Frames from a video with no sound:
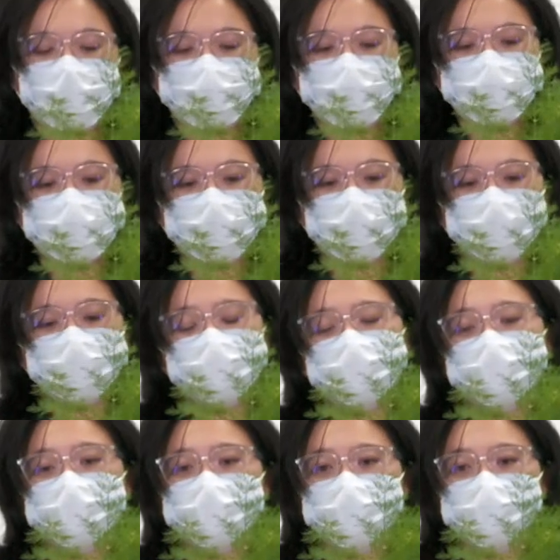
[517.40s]
means that
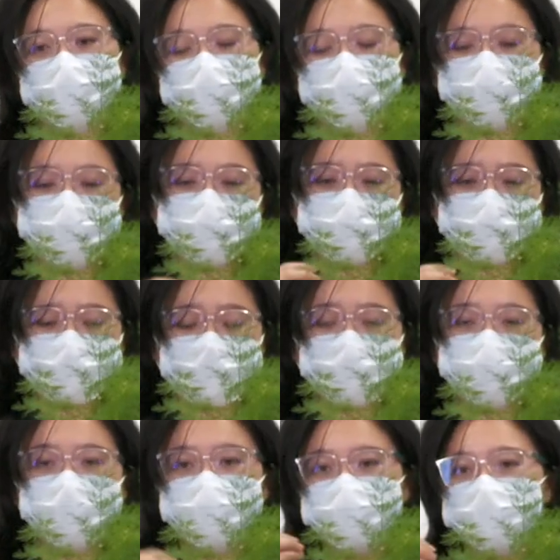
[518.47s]
they will
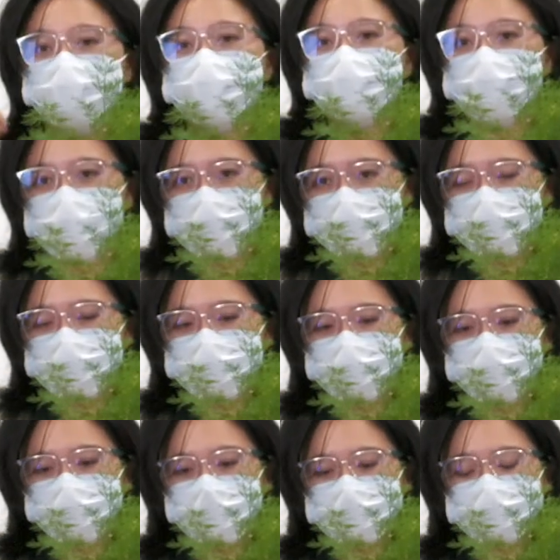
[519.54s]
grow from seed.
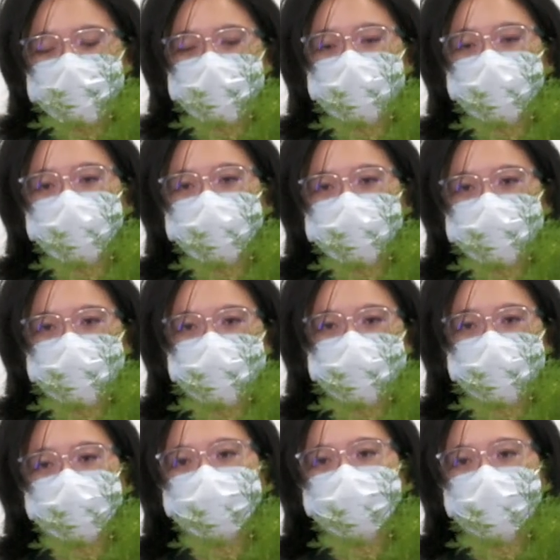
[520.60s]
Once they grow mature, they
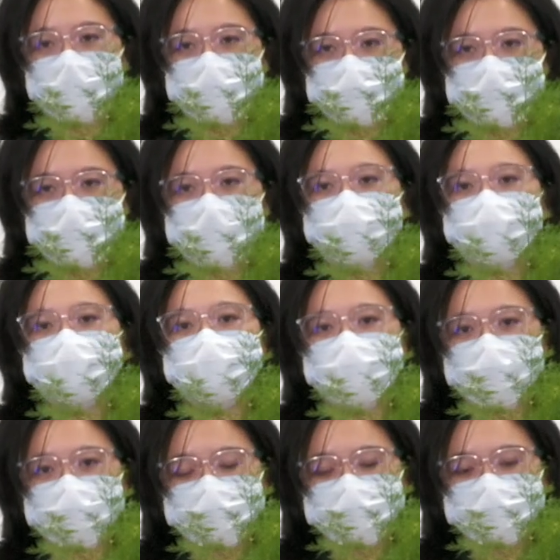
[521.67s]
will flower and
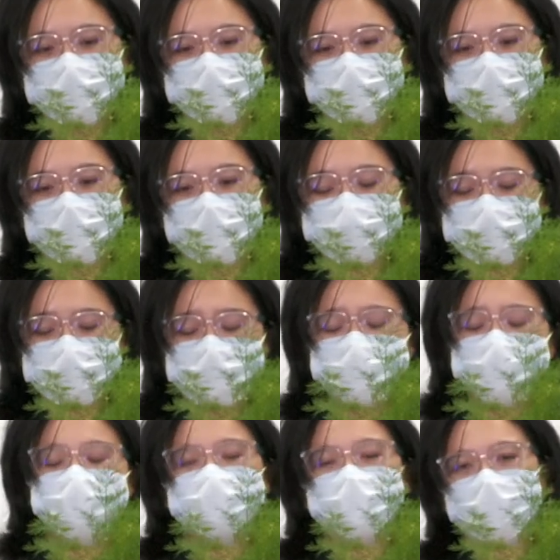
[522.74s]
seed. After that, they
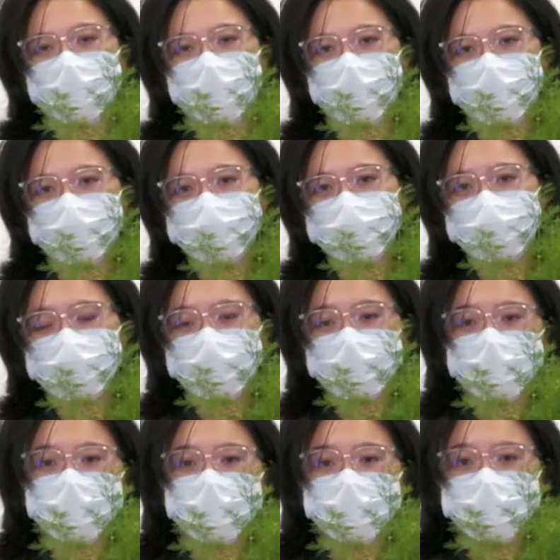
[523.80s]
will die off.
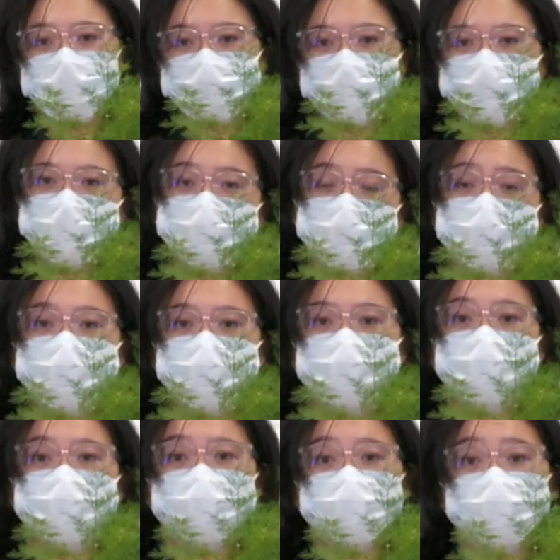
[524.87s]
So remember,
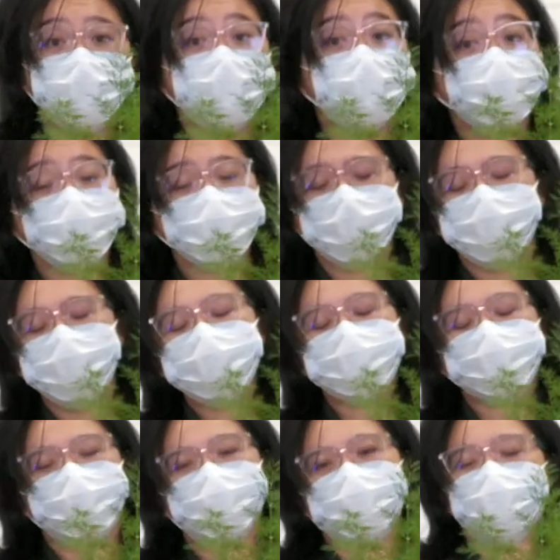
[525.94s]
it is always
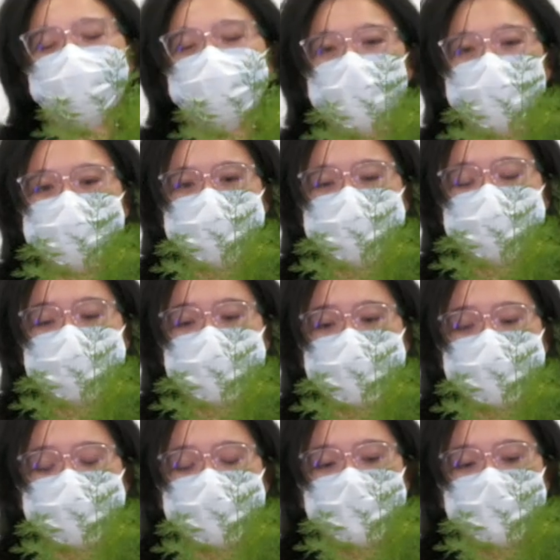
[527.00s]
very important that